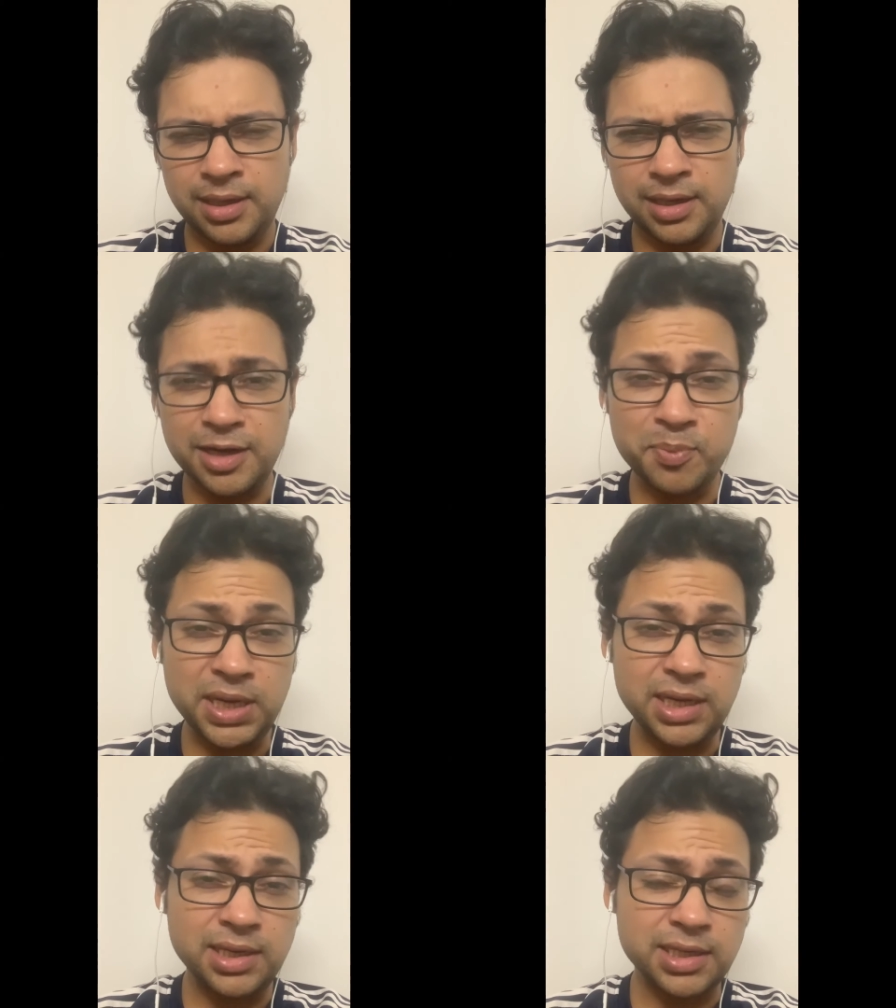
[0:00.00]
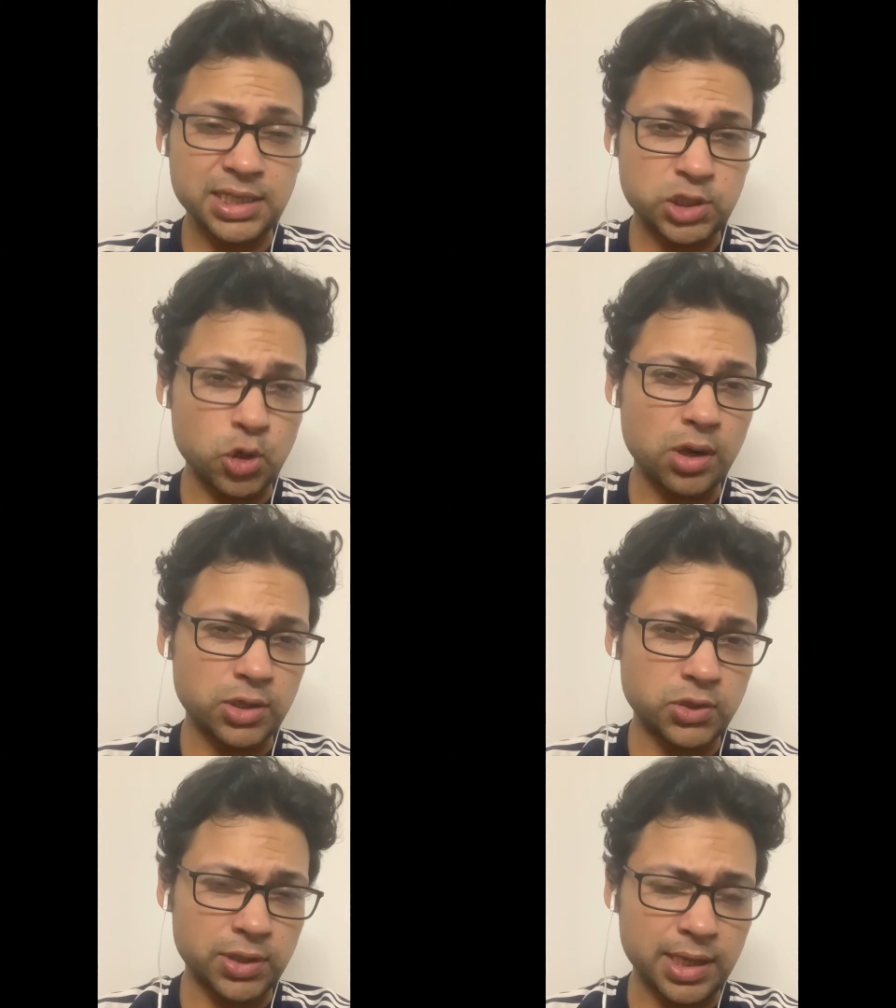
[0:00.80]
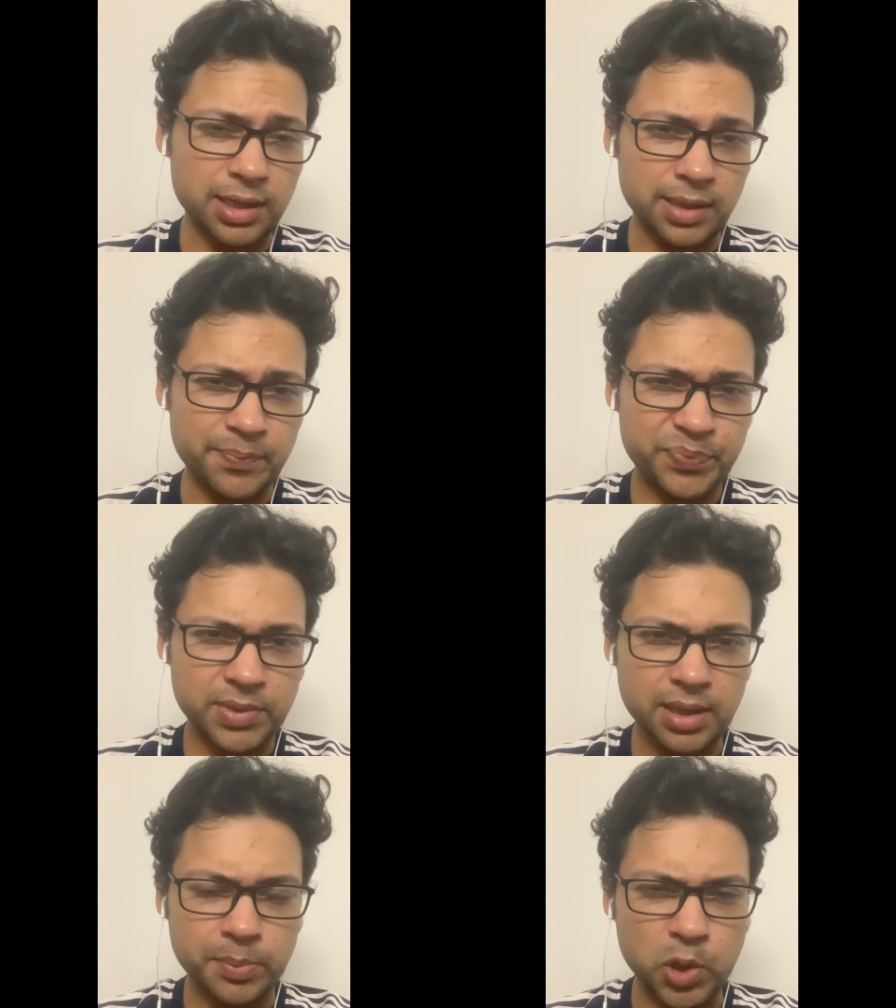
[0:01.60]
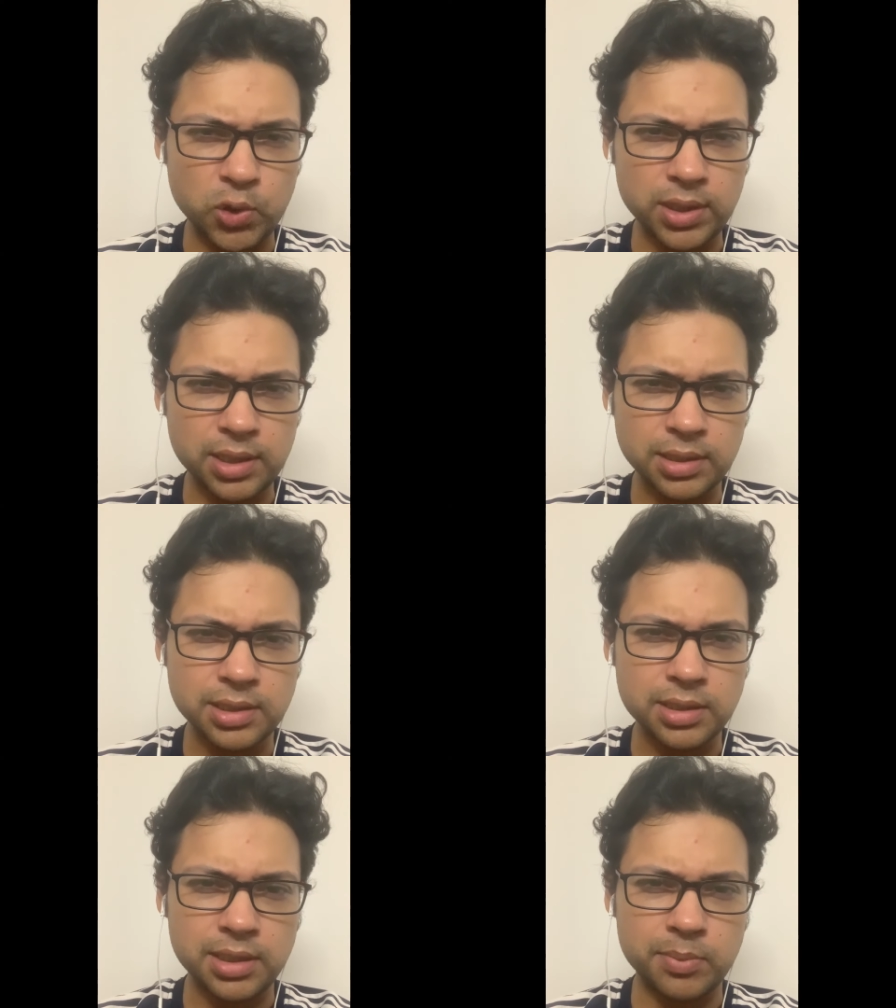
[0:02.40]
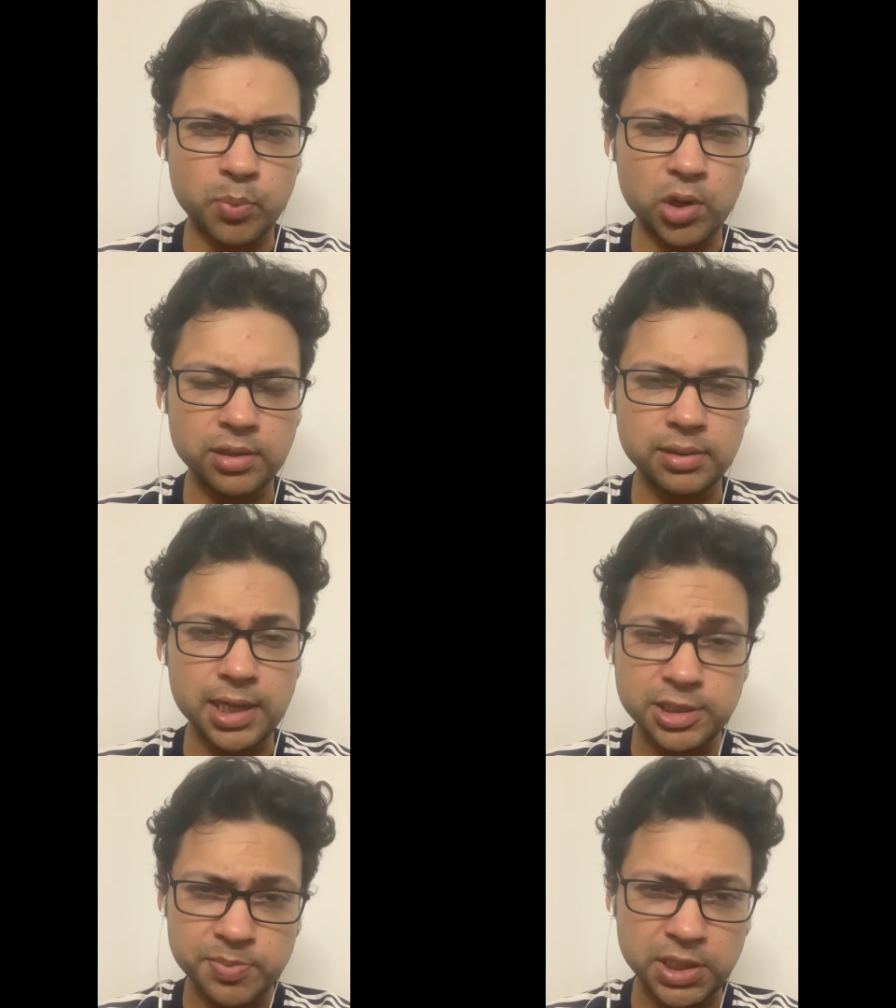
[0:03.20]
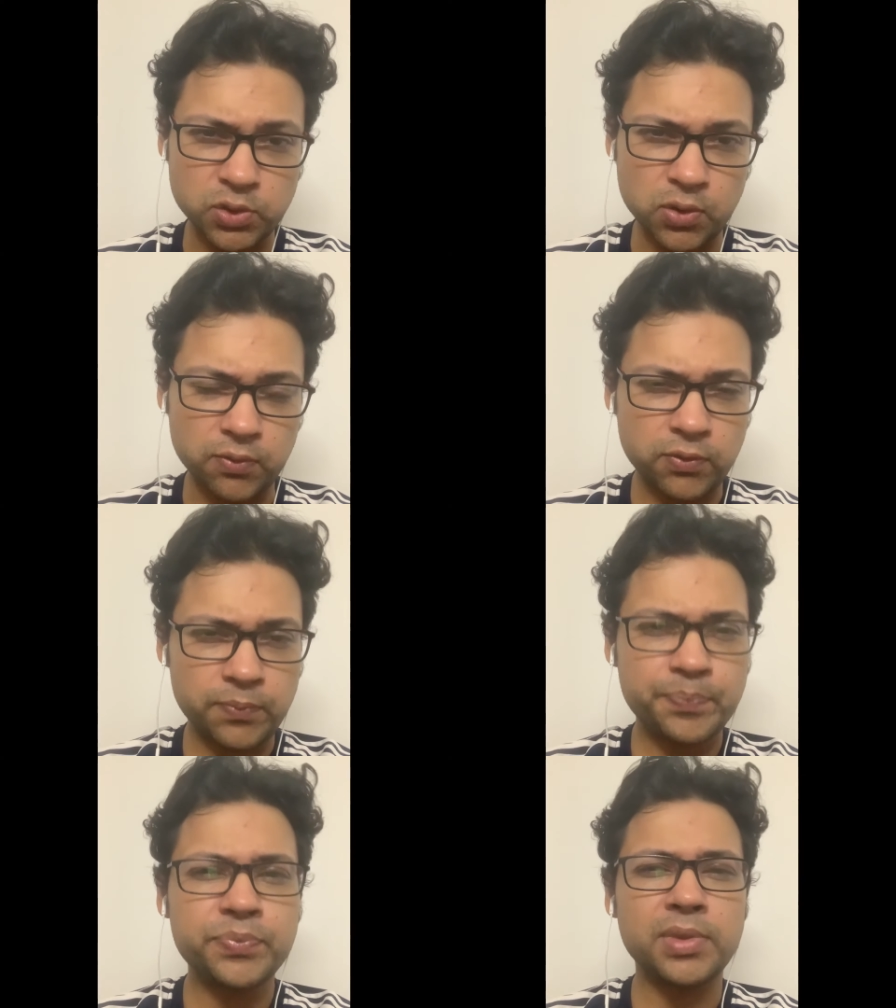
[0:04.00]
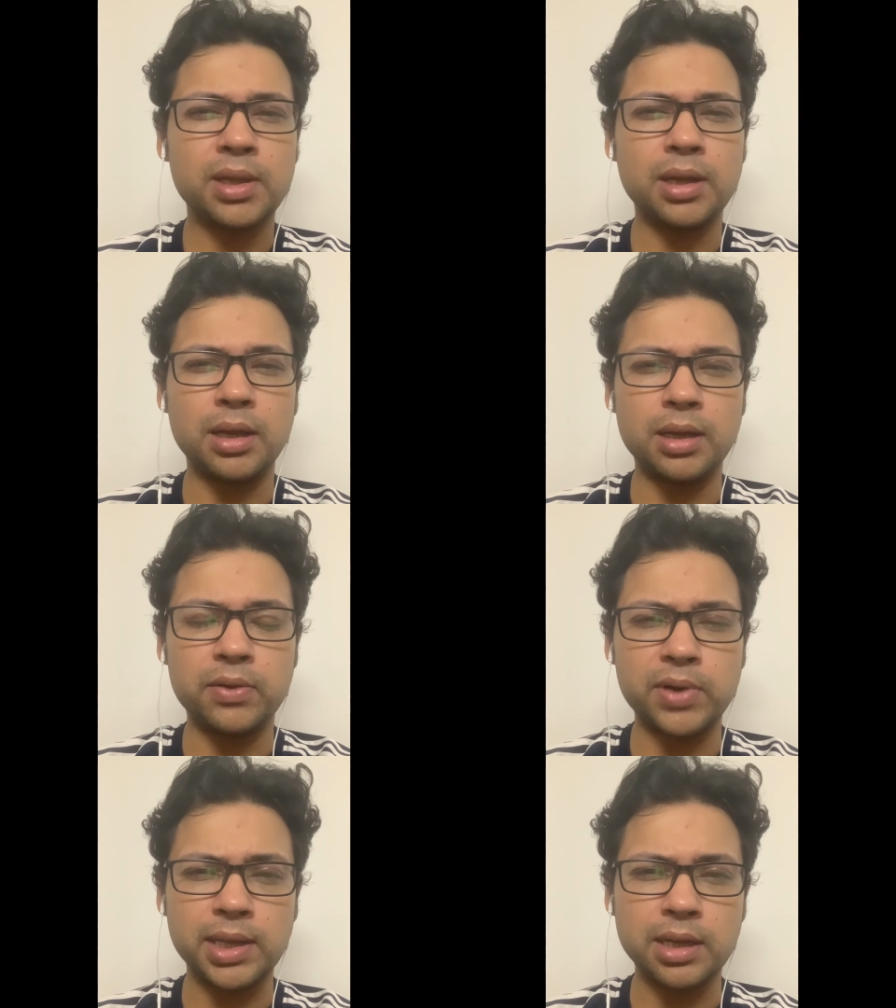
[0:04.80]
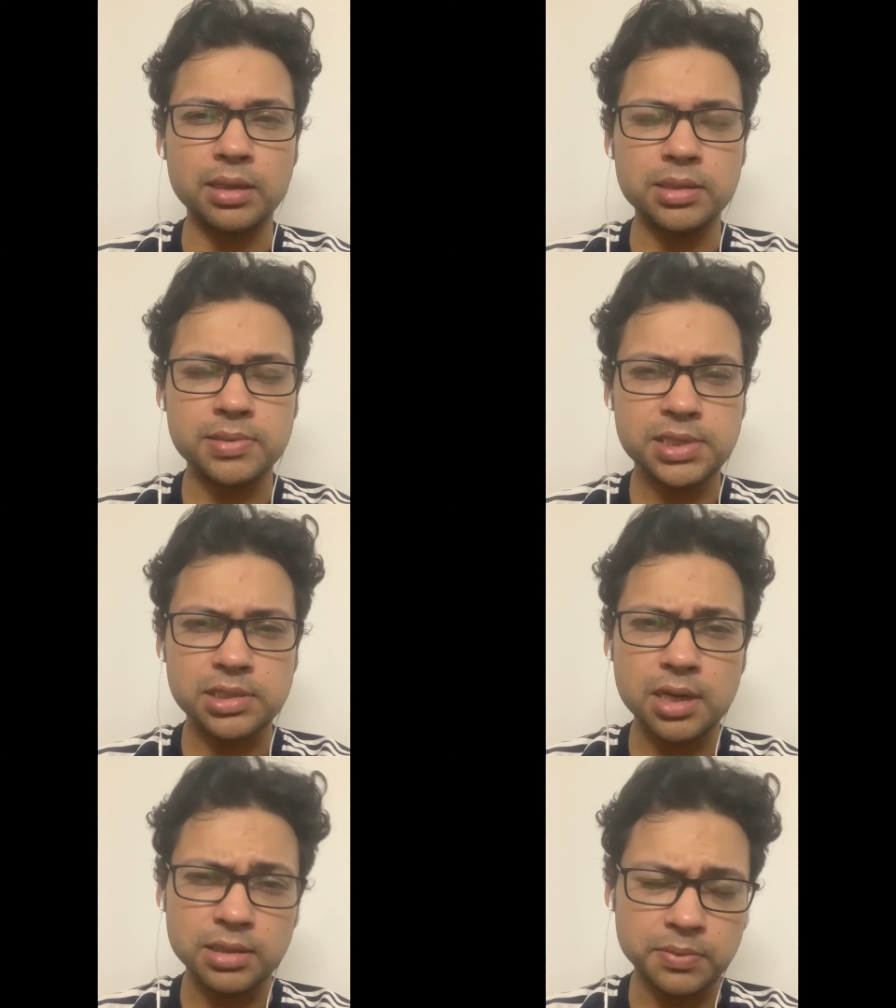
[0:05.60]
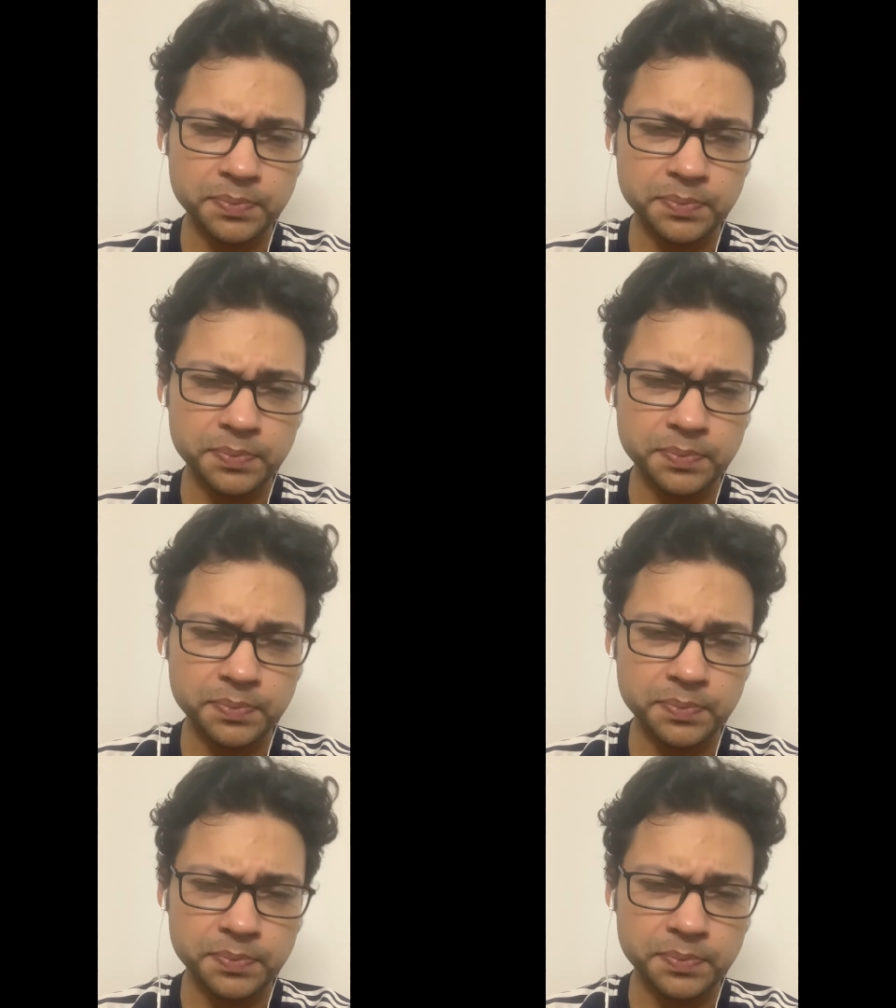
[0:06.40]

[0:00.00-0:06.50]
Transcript: Let me talk today about another important aspect of uh, running a startup